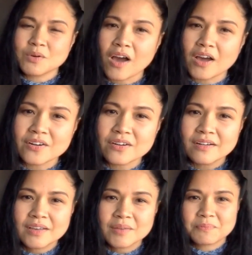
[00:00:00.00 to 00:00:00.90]
the water
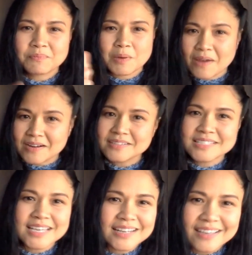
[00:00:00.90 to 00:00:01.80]
prepares
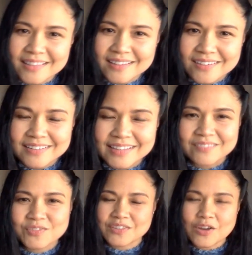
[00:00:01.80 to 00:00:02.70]
the tea together,
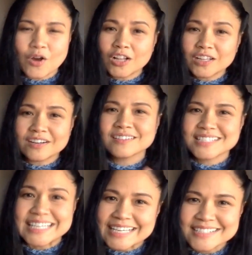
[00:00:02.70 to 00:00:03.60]
like mm. for all our
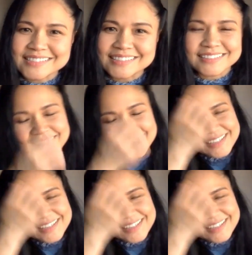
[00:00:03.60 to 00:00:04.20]
teas and